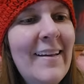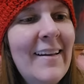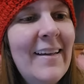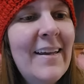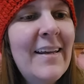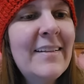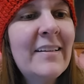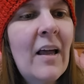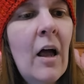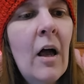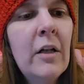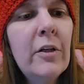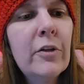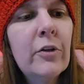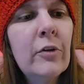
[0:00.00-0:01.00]
is
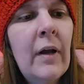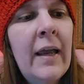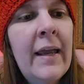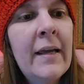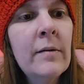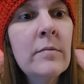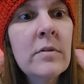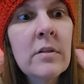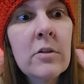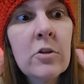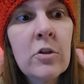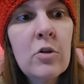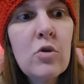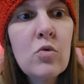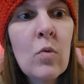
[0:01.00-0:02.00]
100 grams,
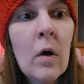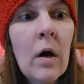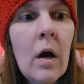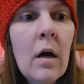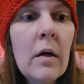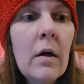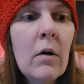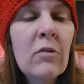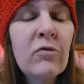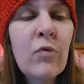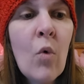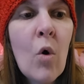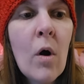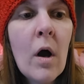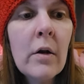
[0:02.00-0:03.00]
200 or
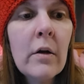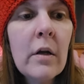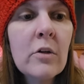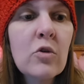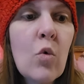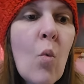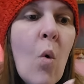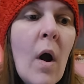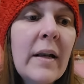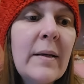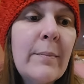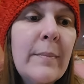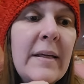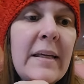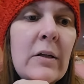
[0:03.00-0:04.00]
420
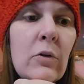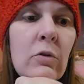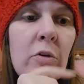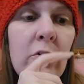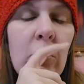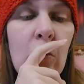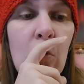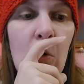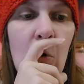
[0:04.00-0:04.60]
meters.